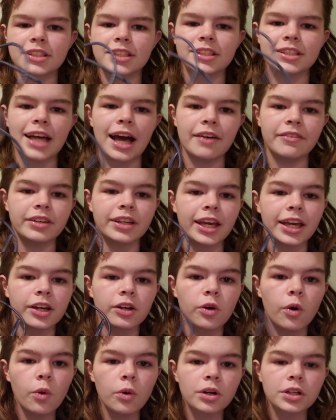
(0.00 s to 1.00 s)
is having a
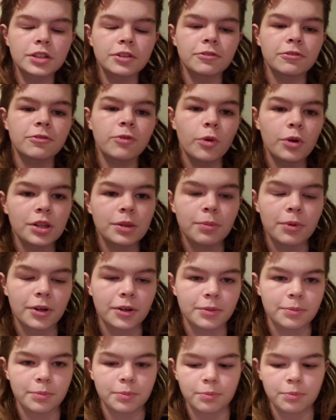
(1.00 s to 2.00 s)
cord for the for